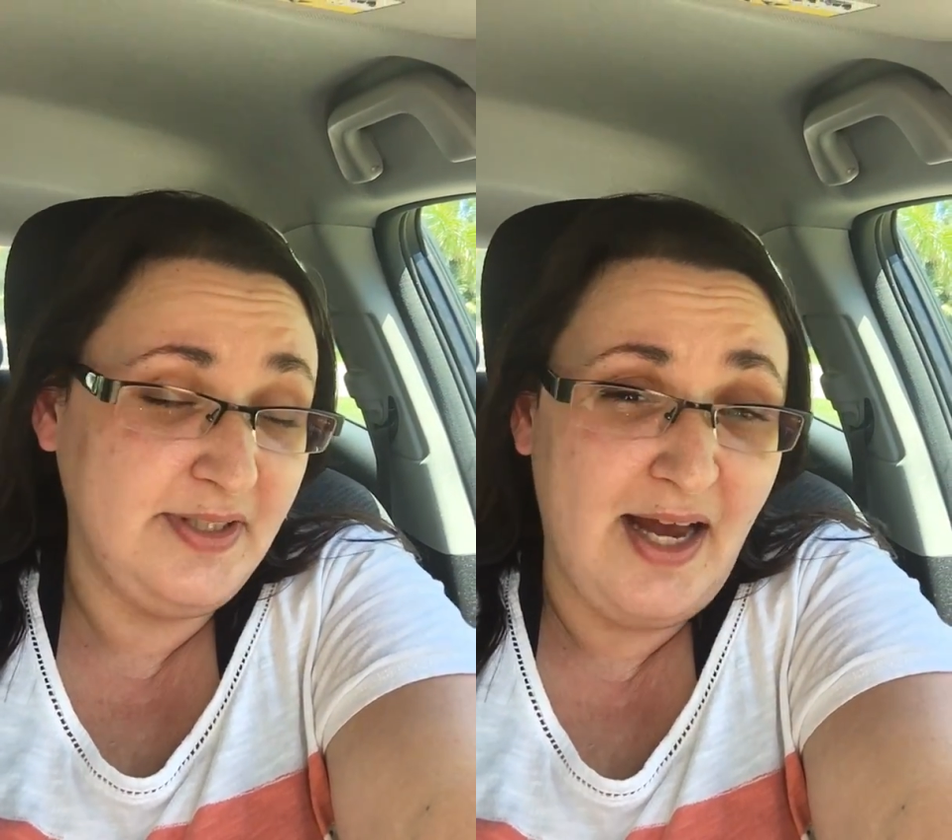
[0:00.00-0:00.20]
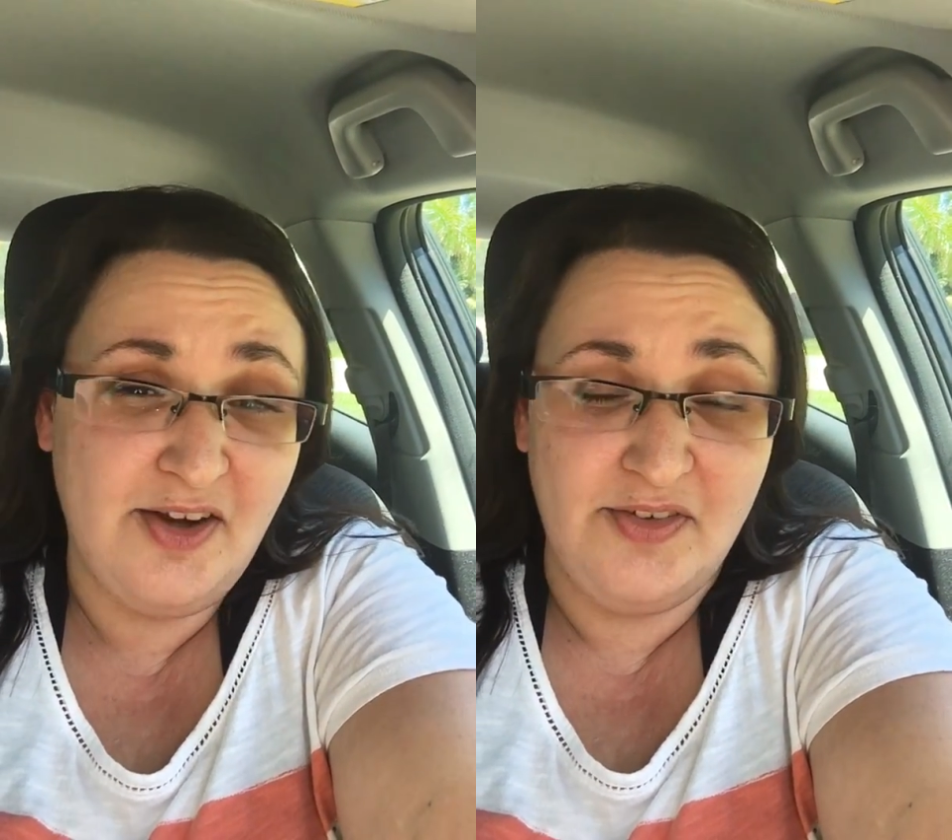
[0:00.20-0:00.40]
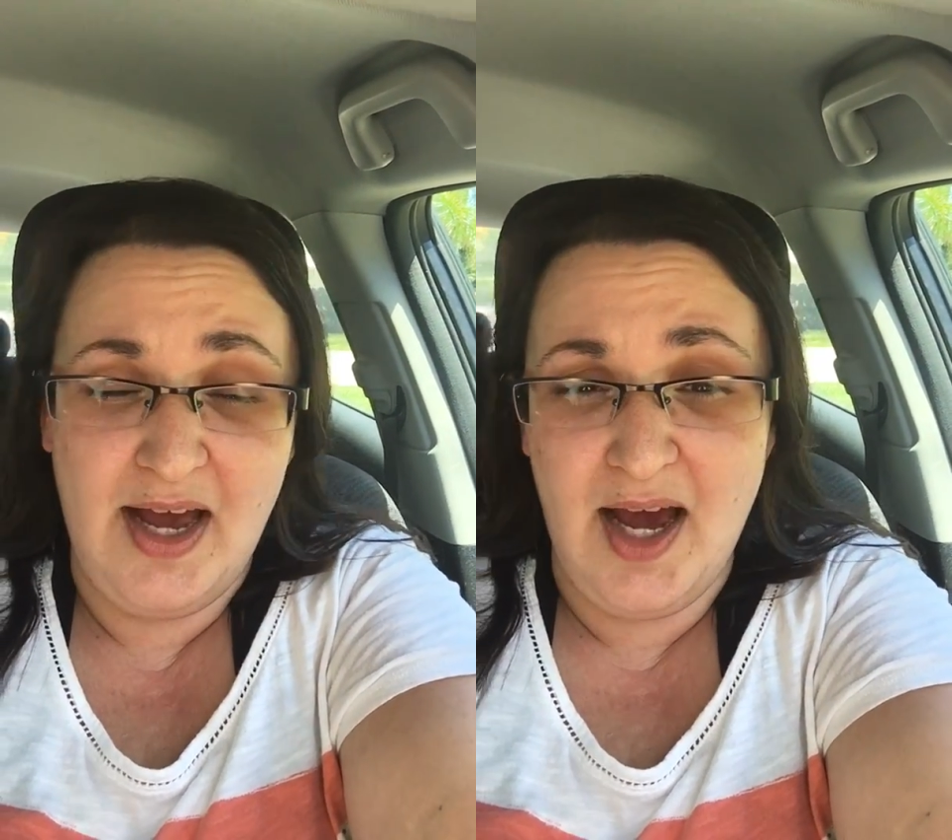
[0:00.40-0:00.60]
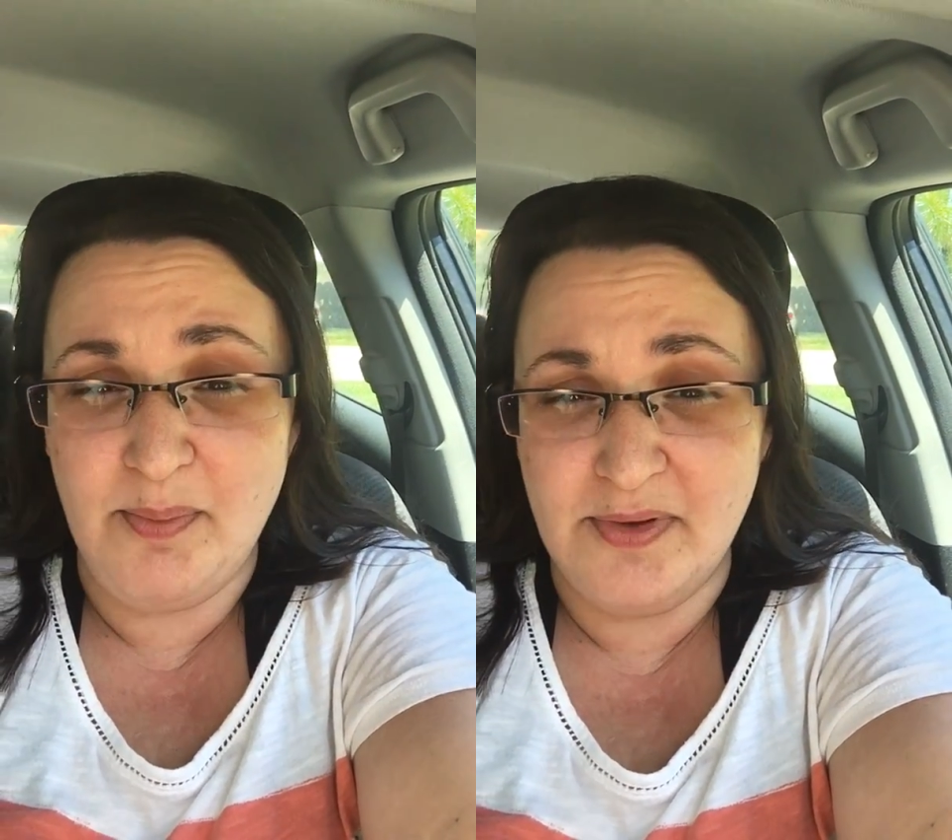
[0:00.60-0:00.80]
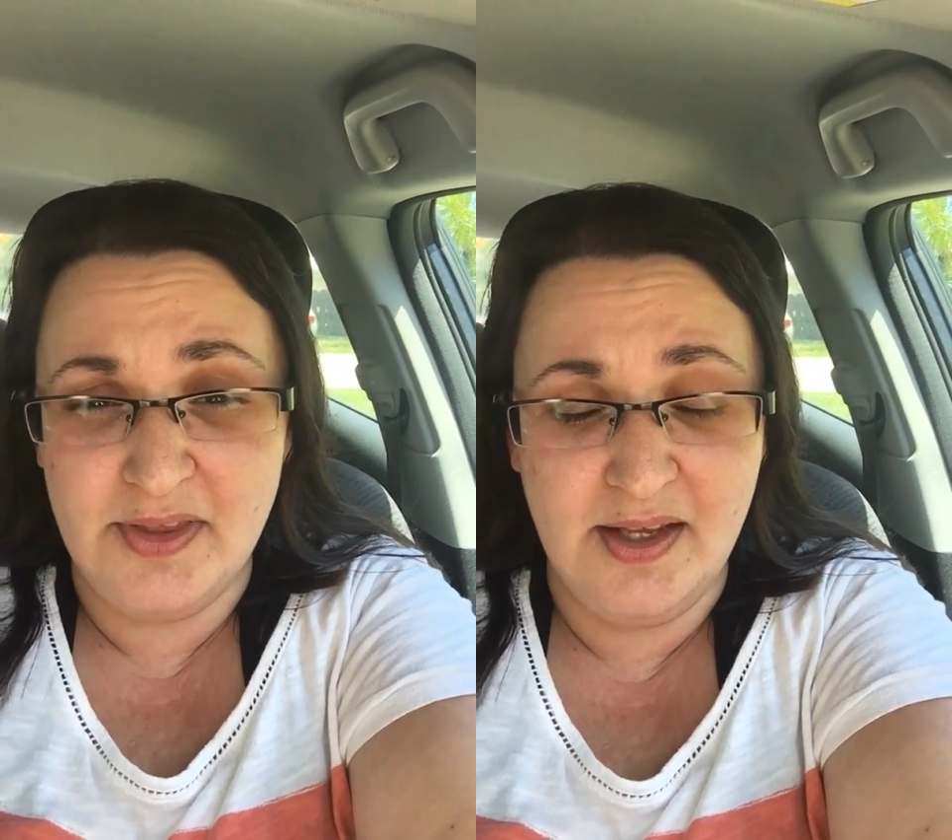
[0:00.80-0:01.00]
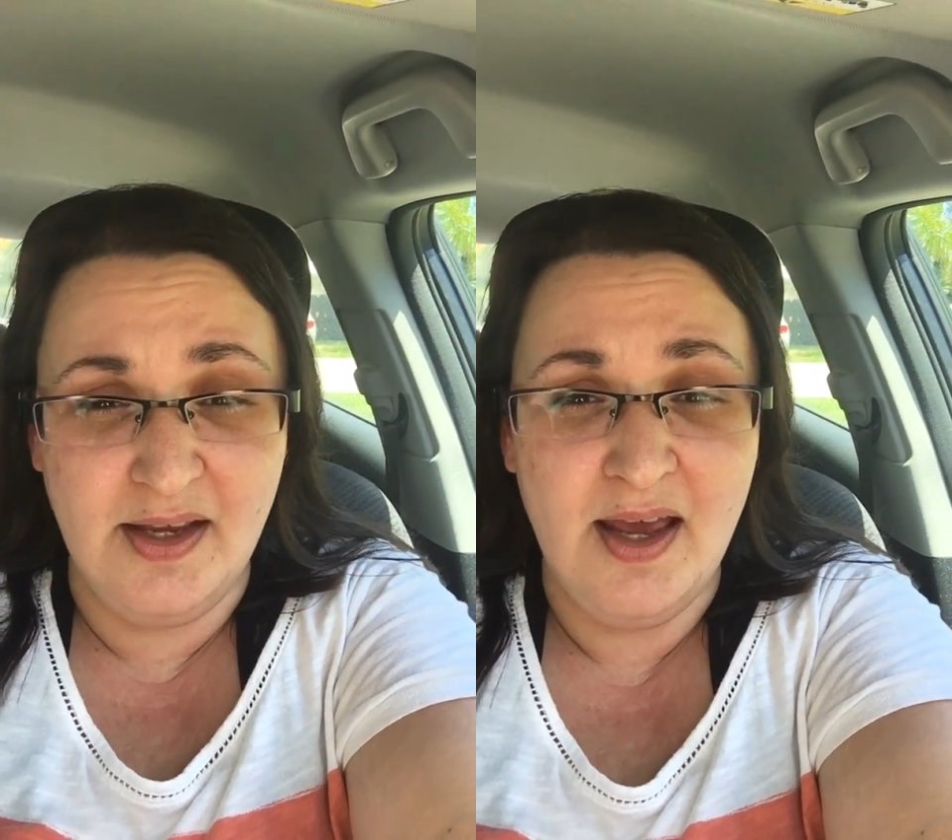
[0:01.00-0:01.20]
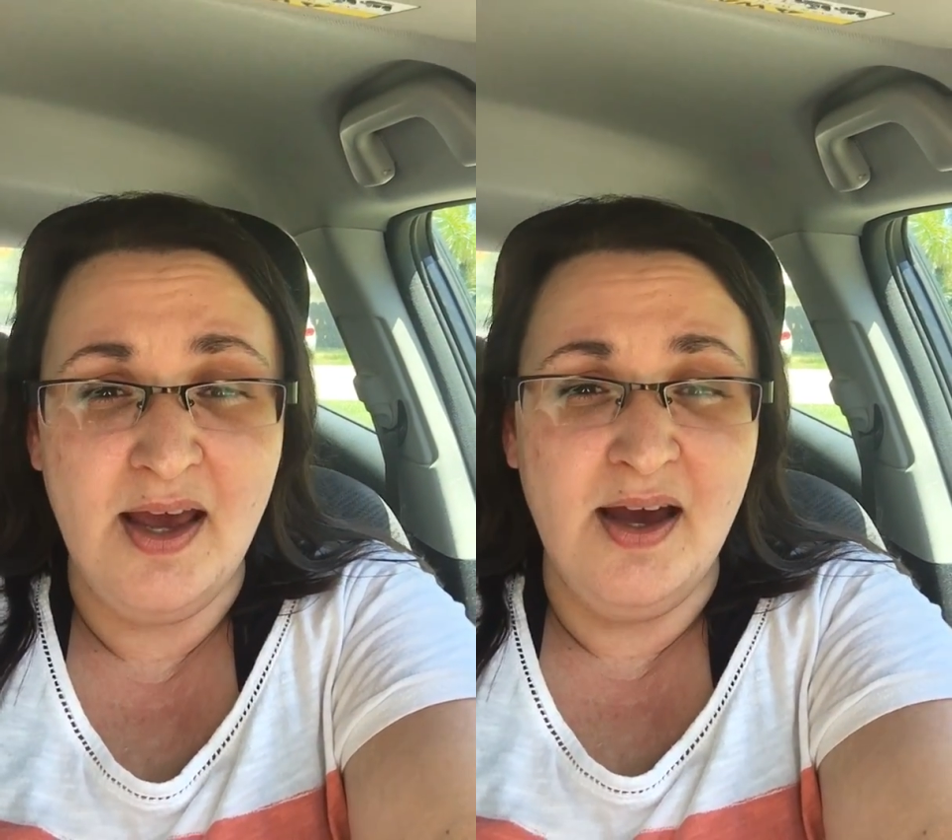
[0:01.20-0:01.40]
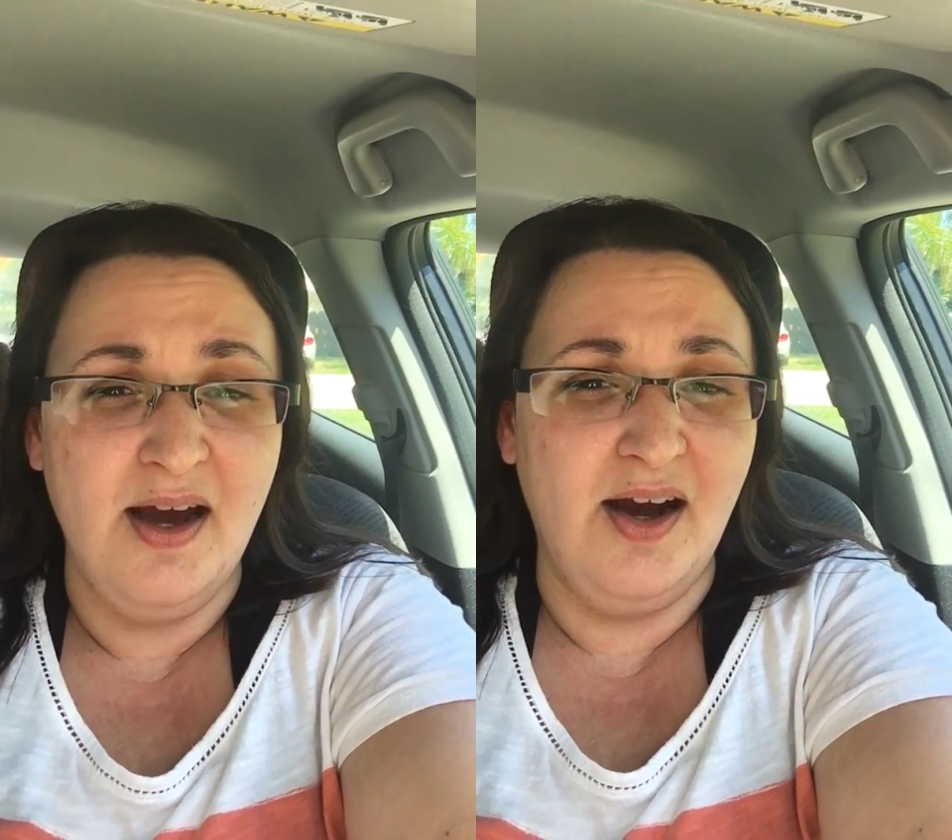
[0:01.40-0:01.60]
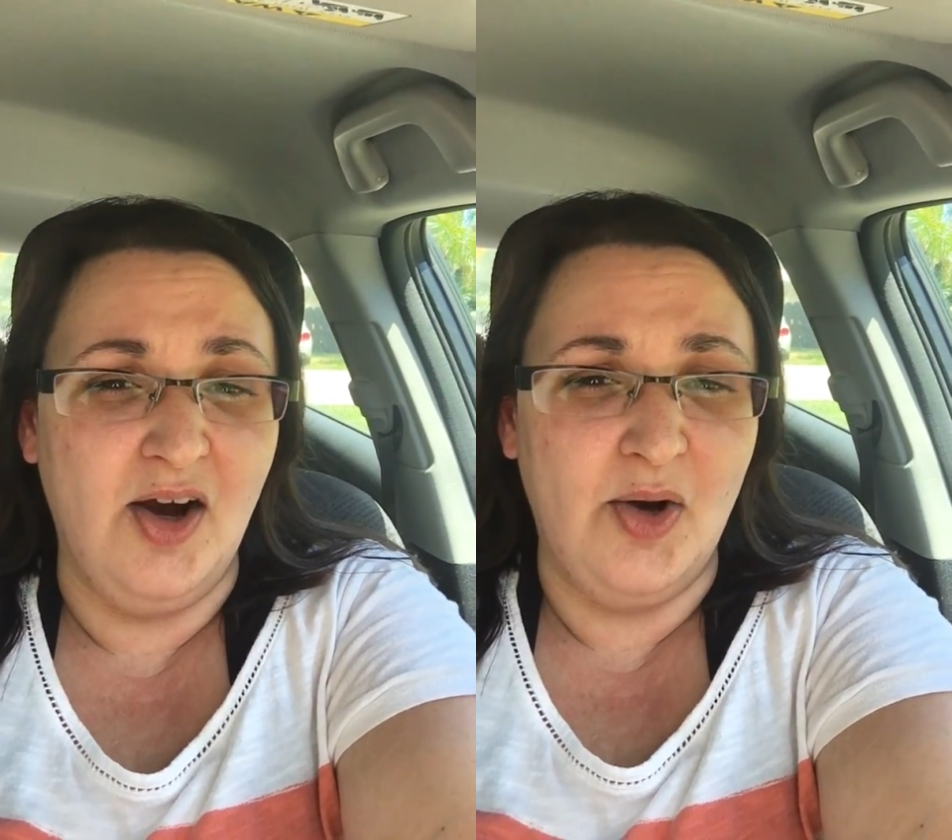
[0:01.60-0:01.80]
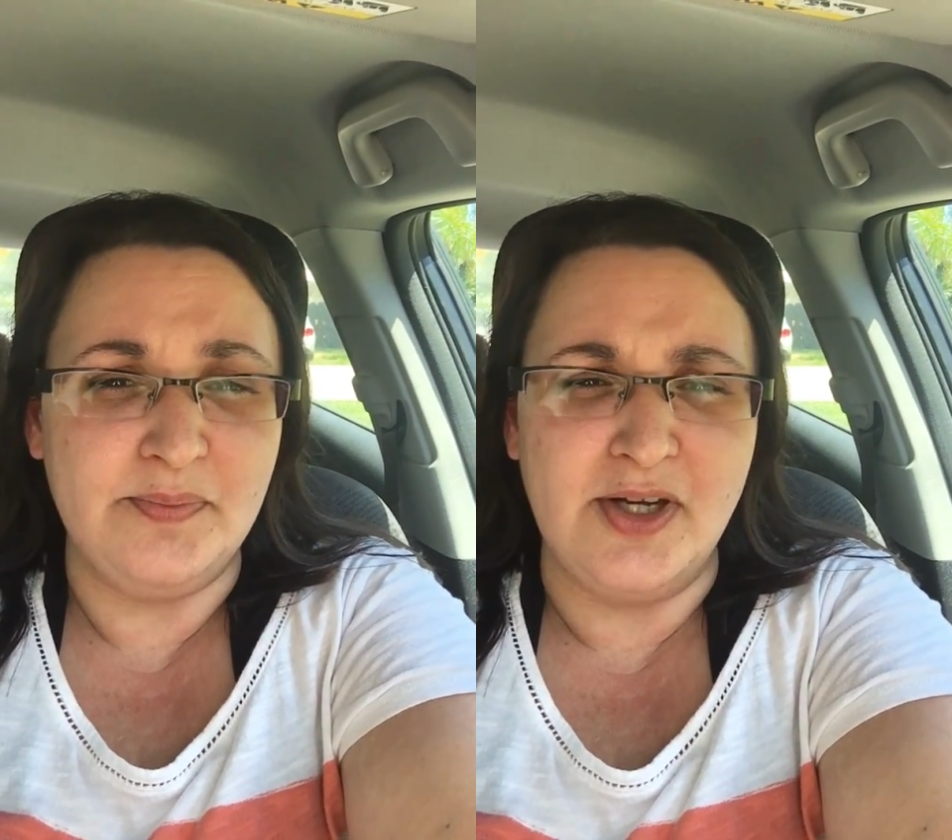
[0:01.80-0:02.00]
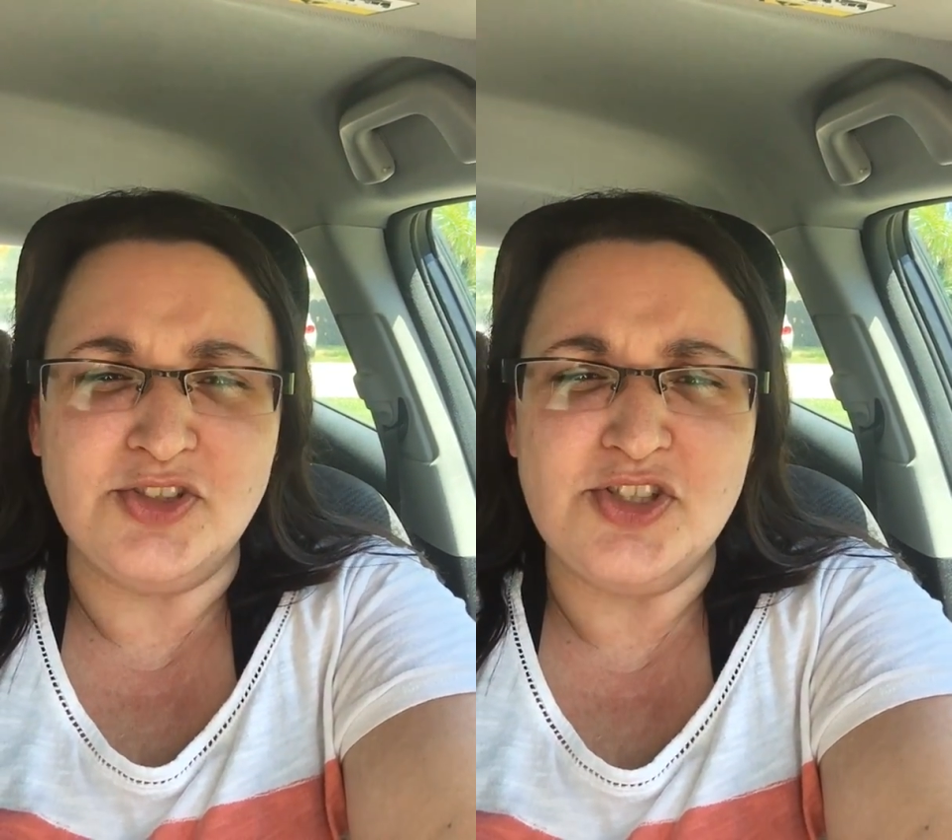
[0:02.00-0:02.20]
a lack of apathy. I